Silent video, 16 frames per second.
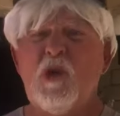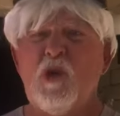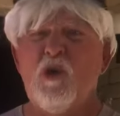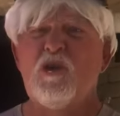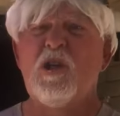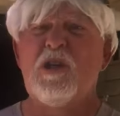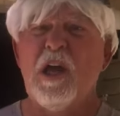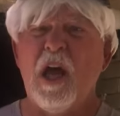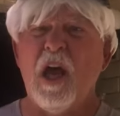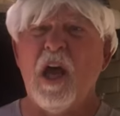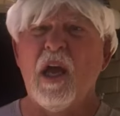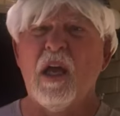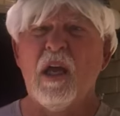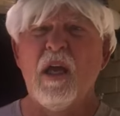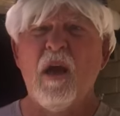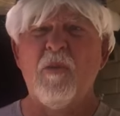to you
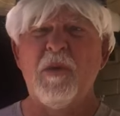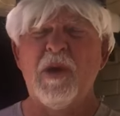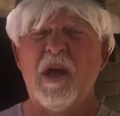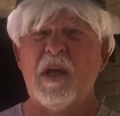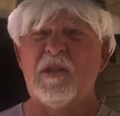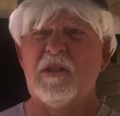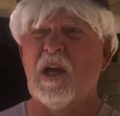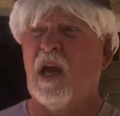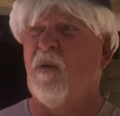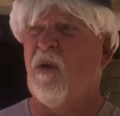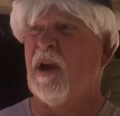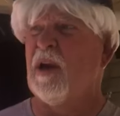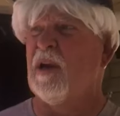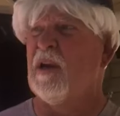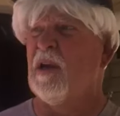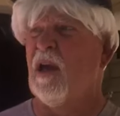today because I
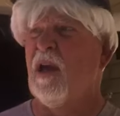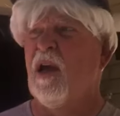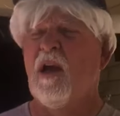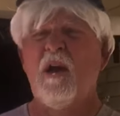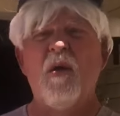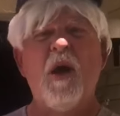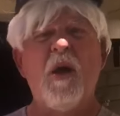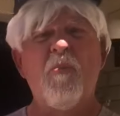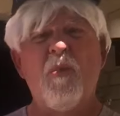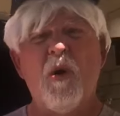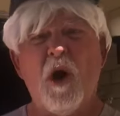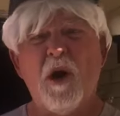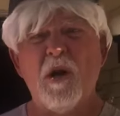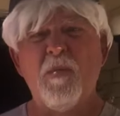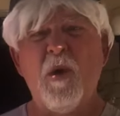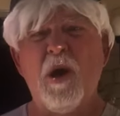wanted to
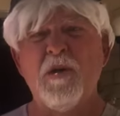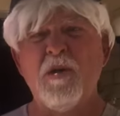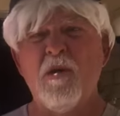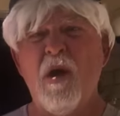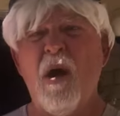impart upon you